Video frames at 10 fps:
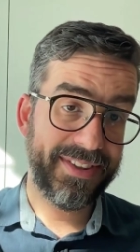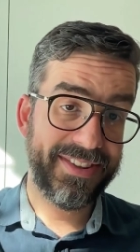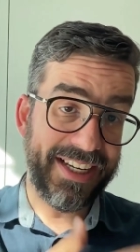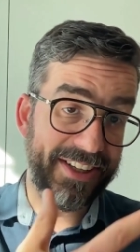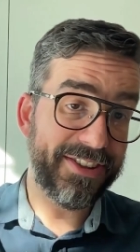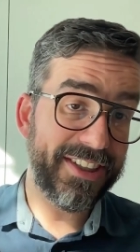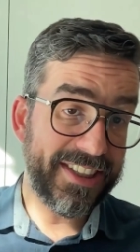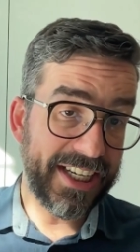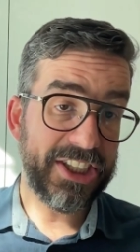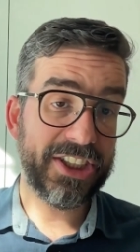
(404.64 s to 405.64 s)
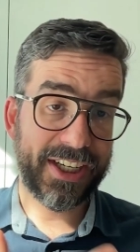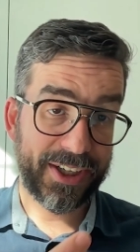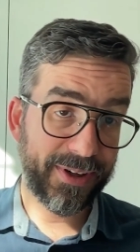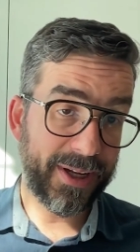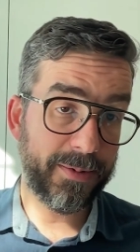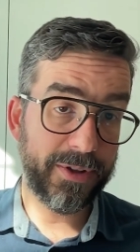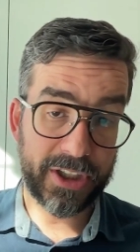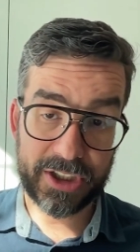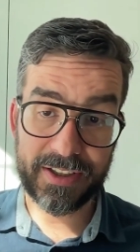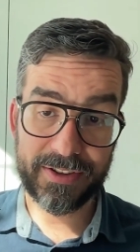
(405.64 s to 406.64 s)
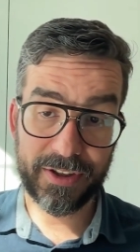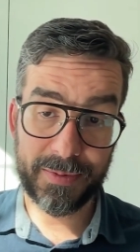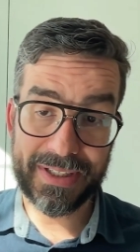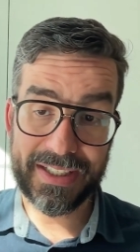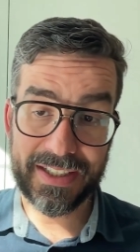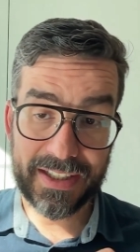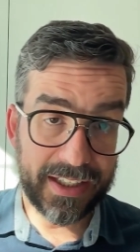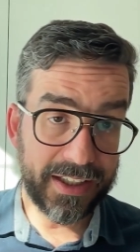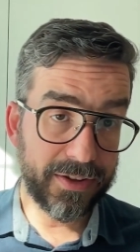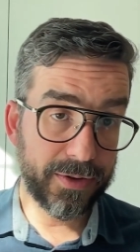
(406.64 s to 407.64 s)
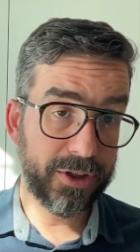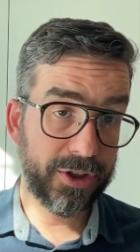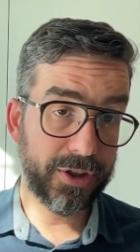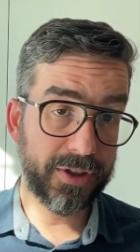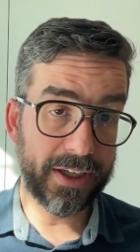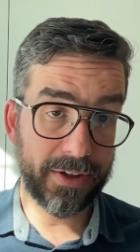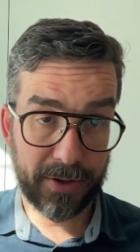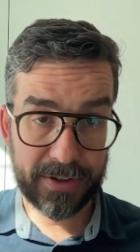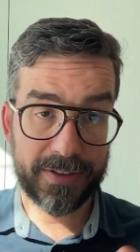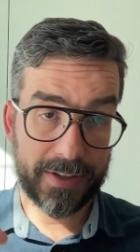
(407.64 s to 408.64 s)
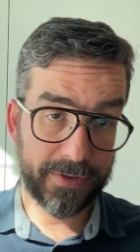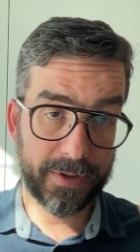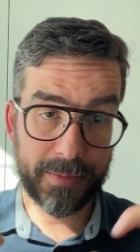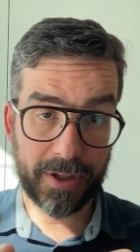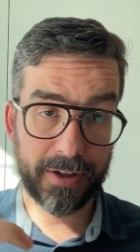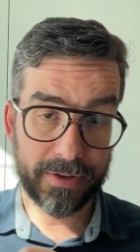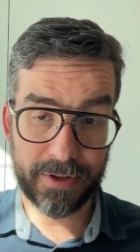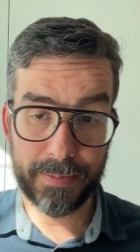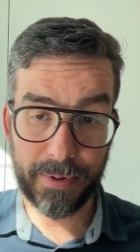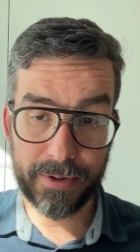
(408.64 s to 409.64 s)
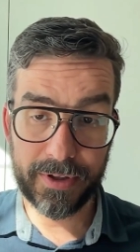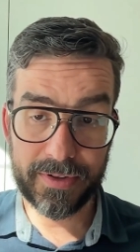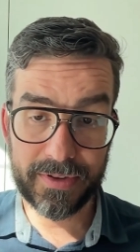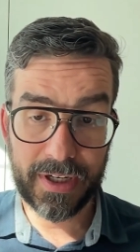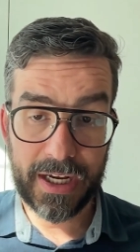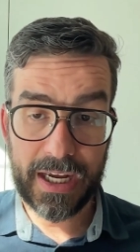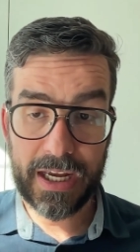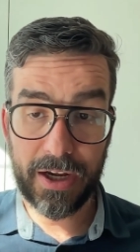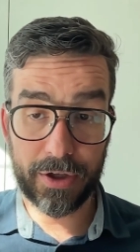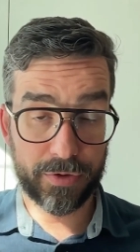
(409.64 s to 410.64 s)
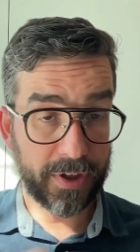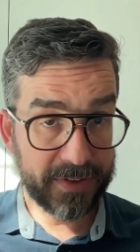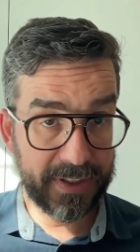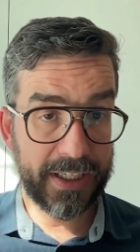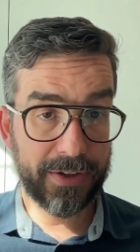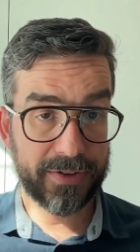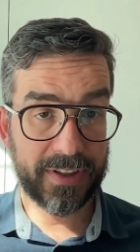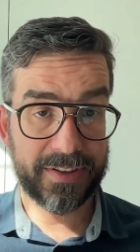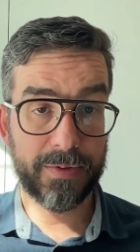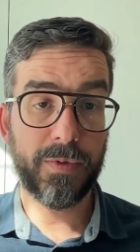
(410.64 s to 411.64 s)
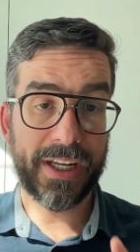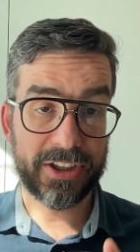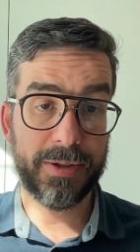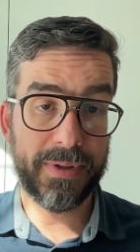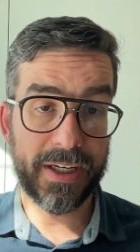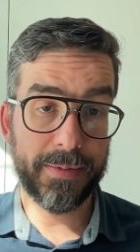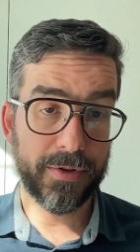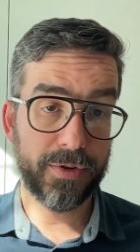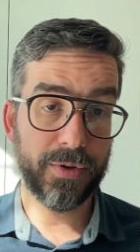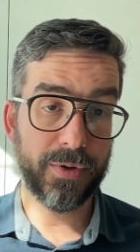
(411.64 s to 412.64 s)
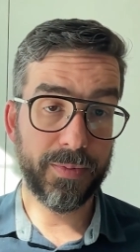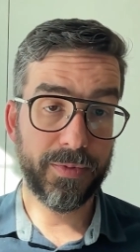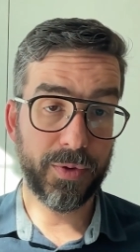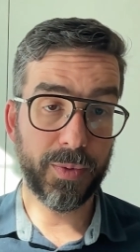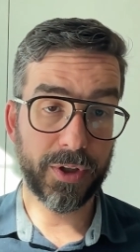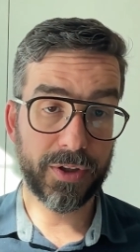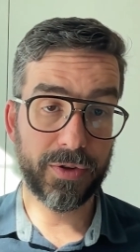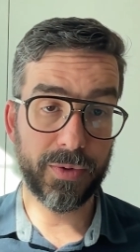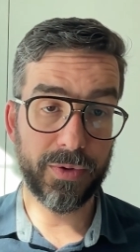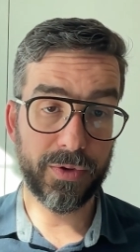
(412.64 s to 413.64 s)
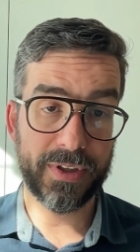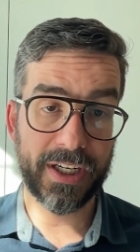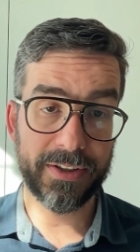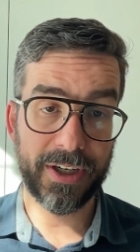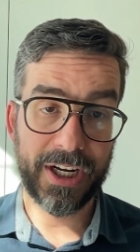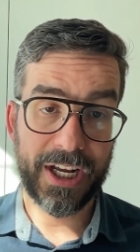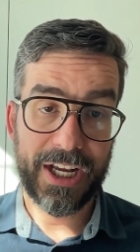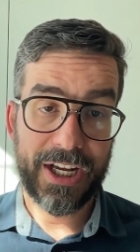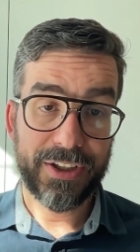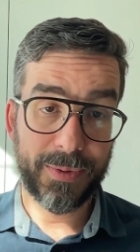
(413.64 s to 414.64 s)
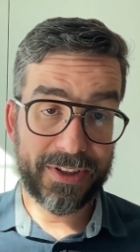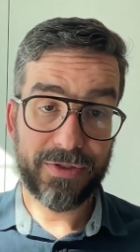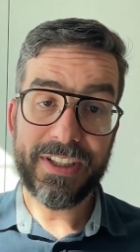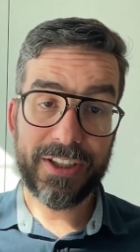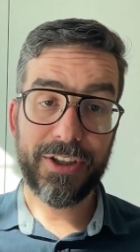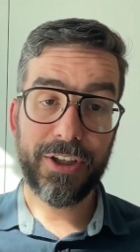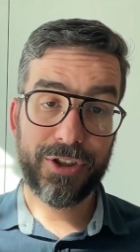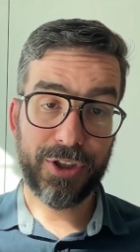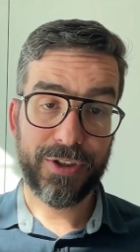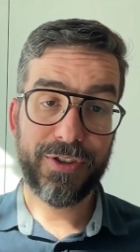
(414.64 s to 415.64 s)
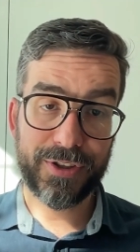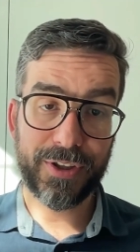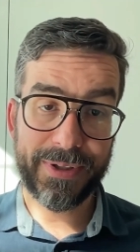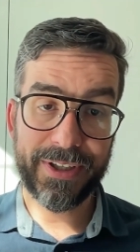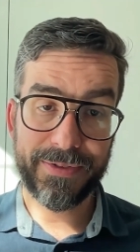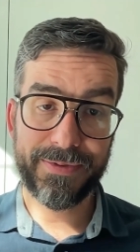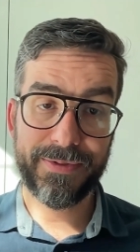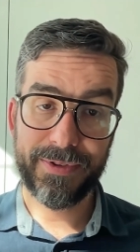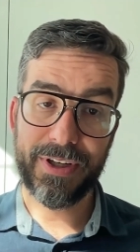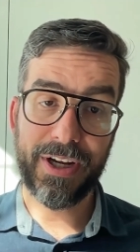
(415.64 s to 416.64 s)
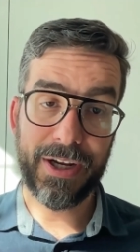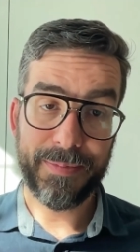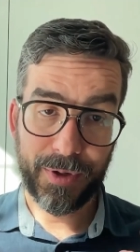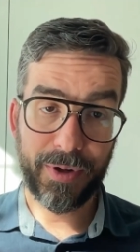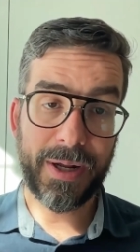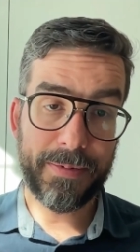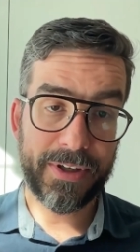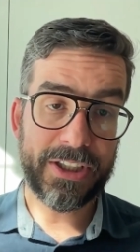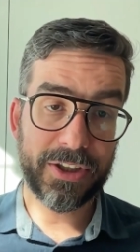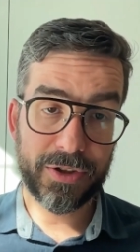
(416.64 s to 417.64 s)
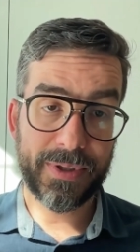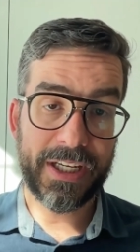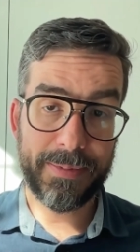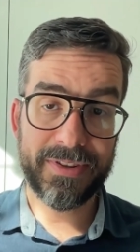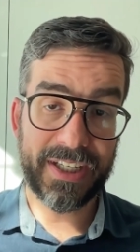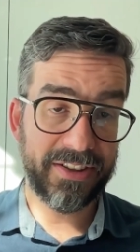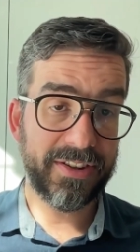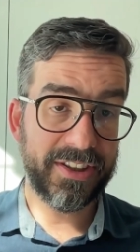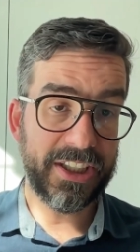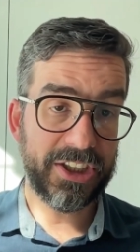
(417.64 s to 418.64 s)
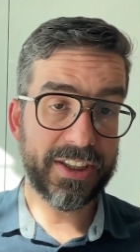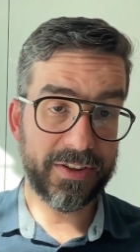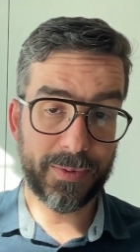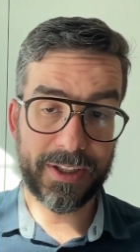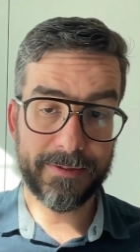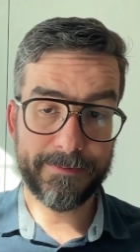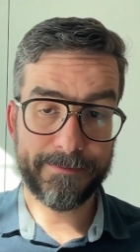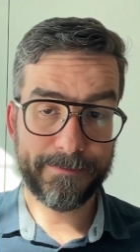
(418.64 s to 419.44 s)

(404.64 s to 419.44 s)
standardization and collaboration is going to be key to ensure that all these different modular components across the ecosystem will actually be able to, to work to, together. So it's really a joint story of uh, collaboration to enable standardization as well.